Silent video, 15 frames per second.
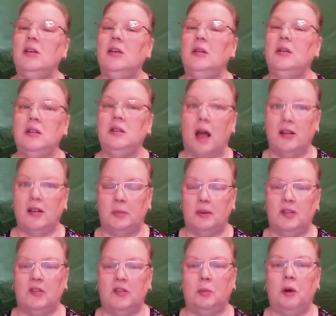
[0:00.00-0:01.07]
not to be
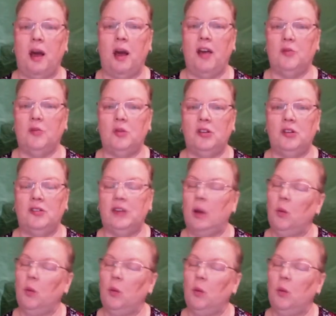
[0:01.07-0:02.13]
surprised when you say,
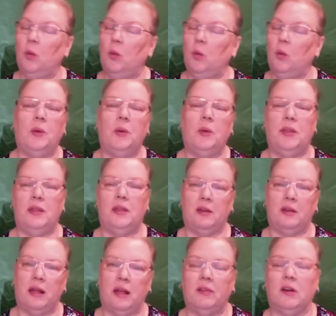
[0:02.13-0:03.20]
we're not going there.
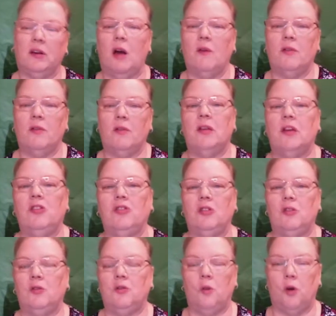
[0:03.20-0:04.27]
That's a
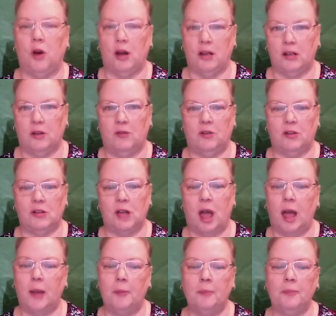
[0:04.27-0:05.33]
conversation for a different time.